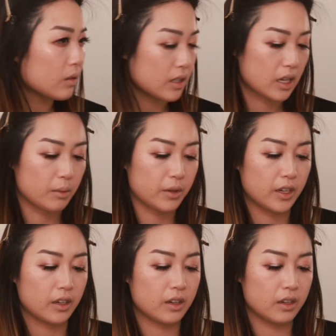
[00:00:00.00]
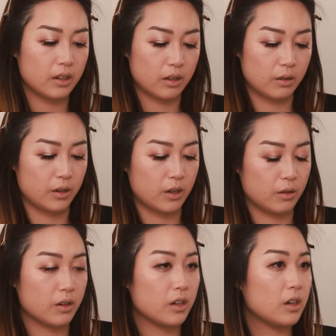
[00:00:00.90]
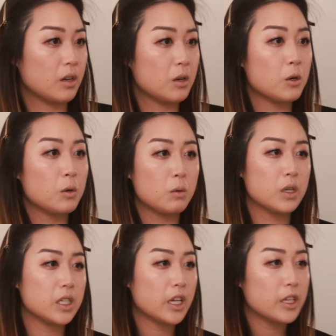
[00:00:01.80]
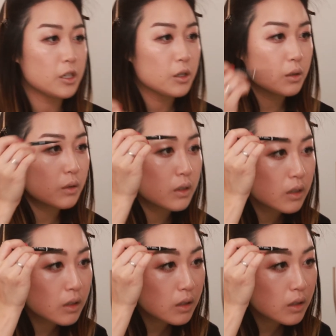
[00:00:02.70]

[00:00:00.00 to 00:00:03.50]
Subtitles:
What's happening? Oh no, what did I do?